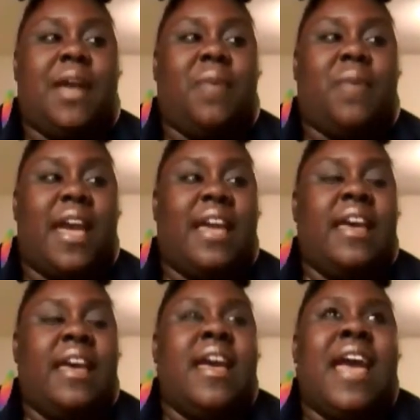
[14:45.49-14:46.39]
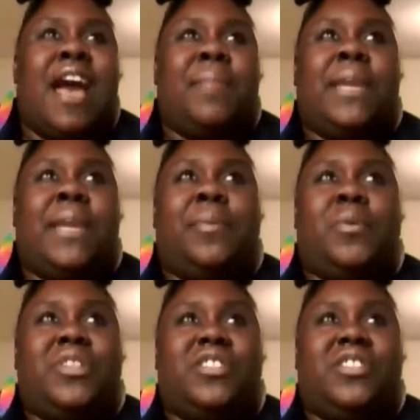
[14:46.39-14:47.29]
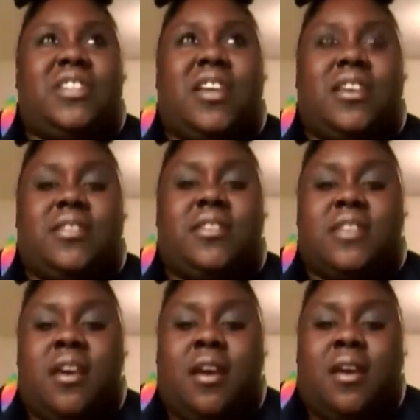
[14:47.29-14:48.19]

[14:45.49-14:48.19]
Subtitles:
by the way, how people was just...